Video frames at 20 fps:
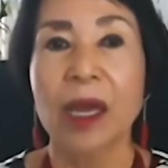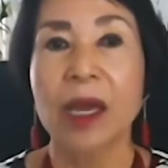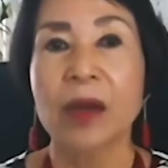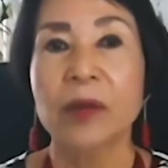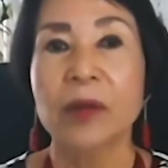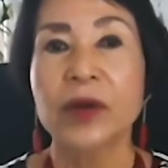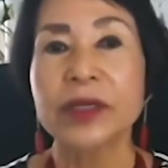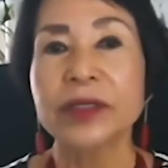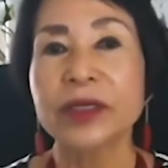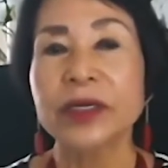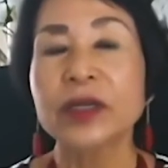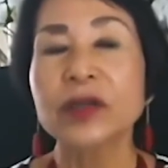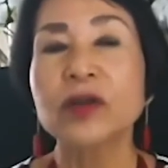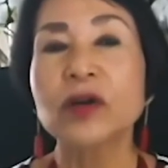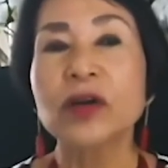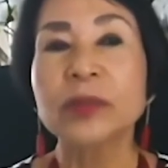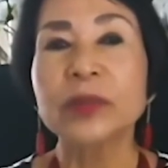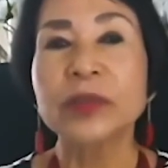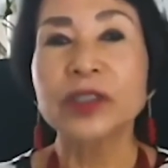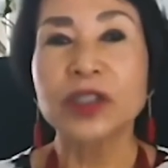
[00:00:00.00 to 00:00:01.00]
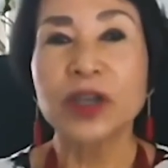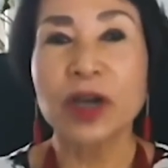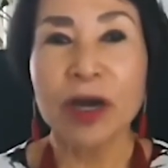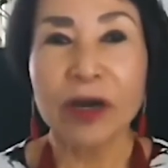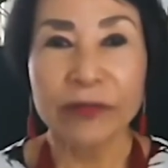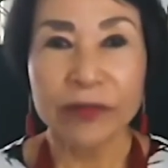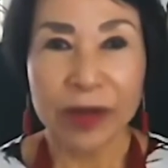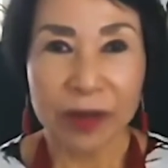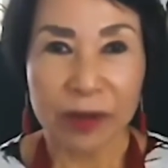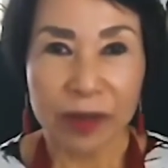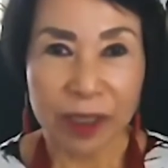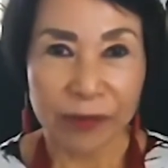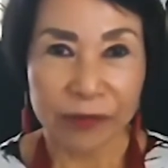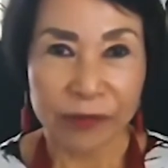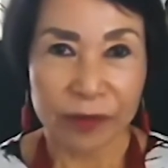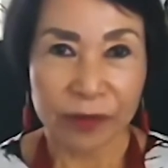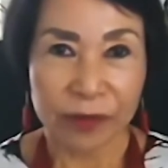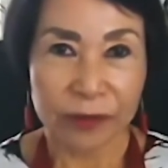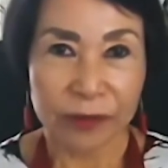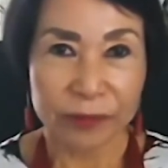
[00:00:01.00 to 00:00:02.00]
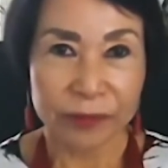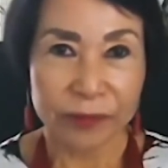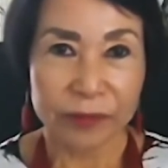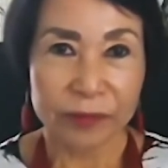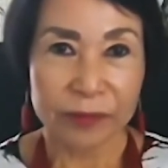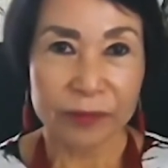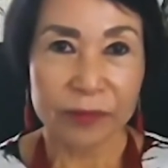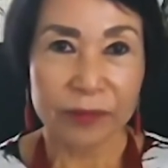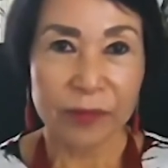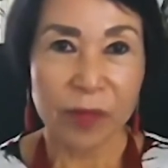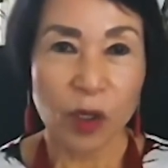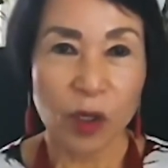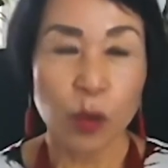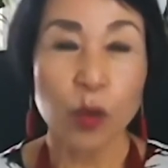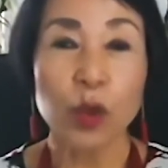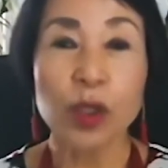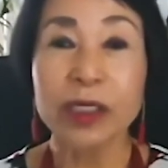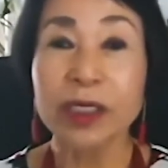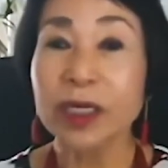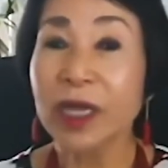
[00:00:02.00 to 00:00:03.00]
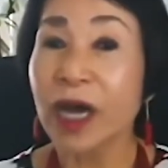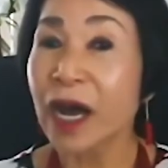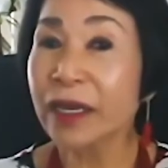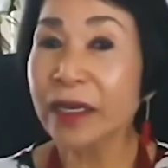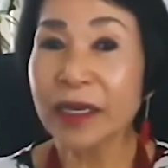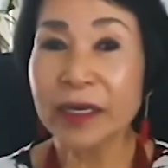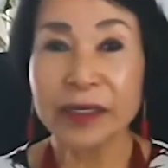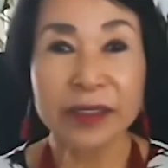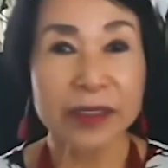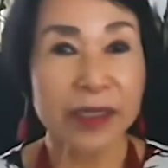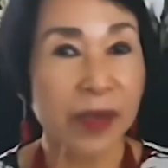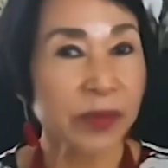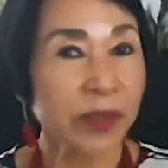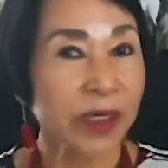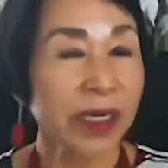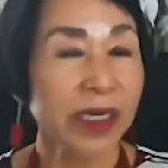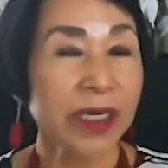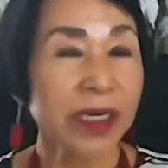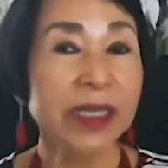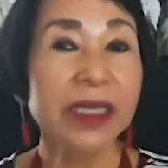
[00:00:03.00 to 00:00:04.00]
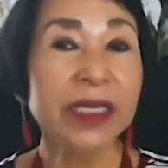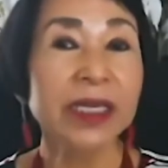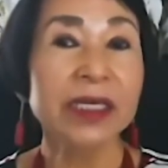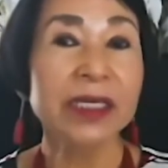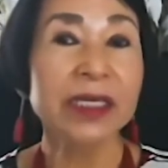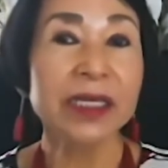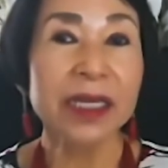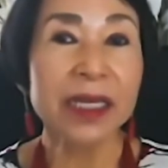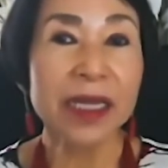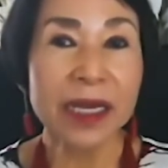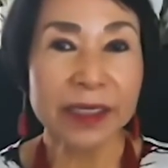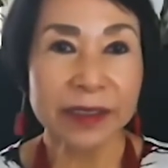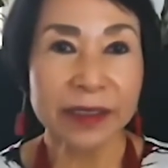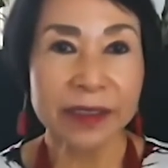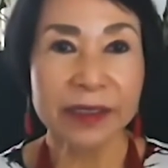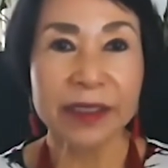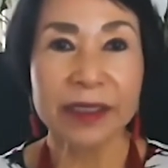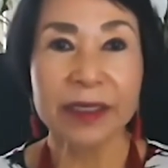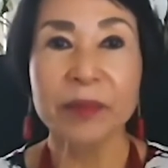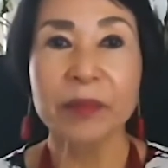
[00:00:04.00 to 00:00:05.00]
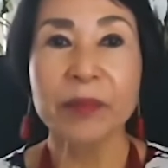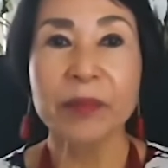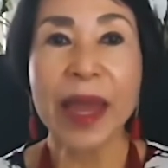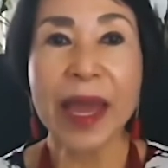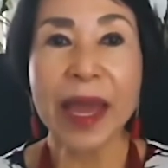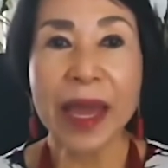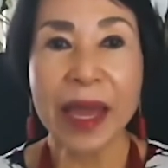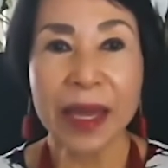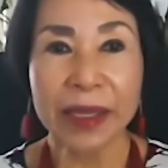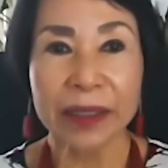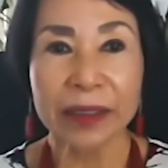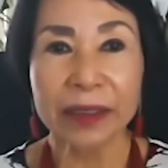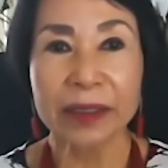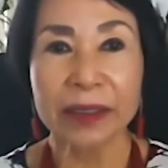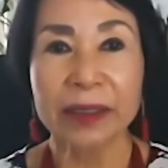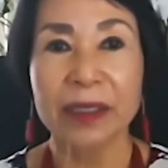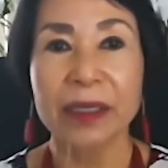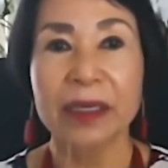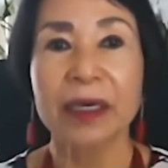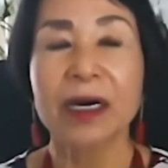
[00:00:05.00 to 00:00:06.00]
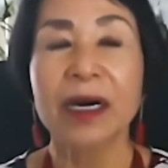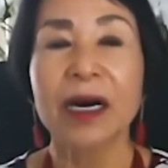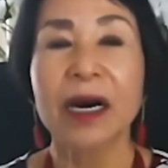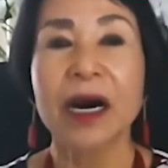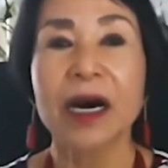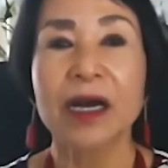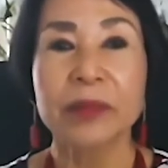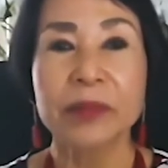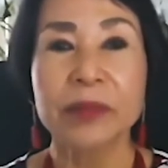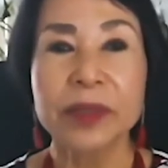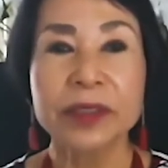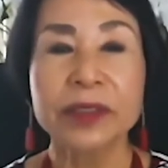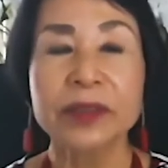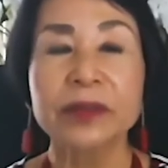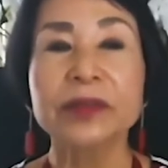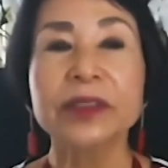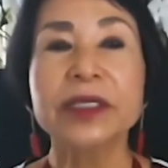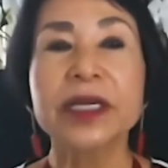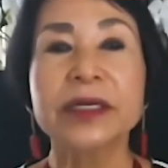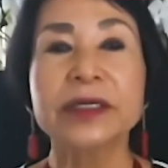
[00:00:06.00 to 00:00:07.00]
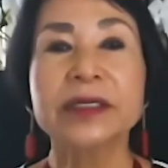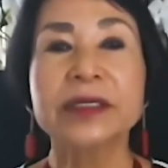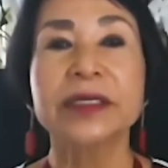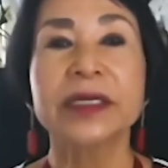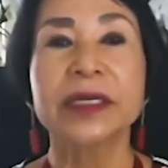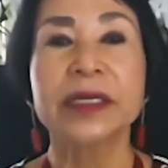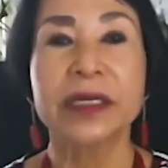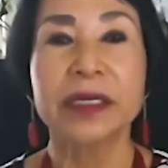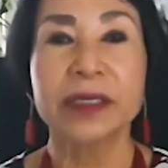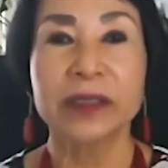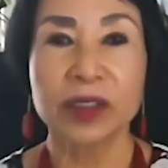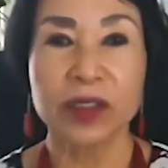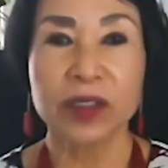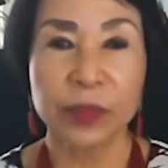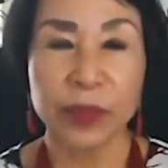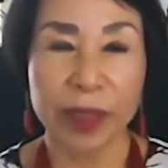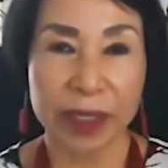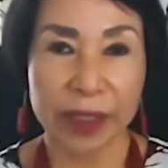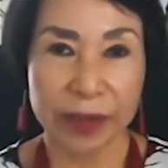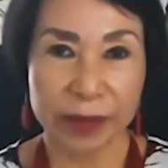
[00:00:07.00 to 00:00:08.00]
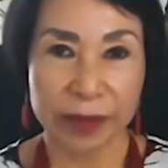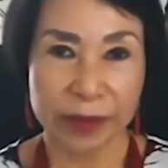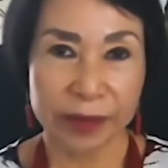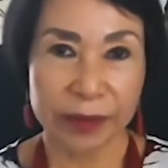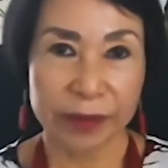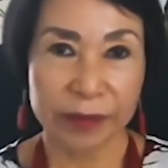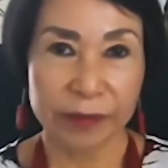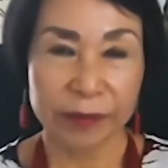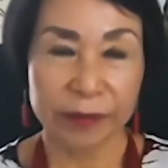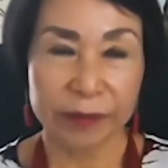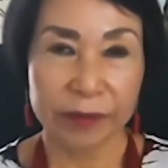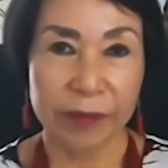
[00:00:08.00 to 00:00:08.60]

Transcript: President Gorbachev, however, would not accept anything less than a ban on missile testing in space.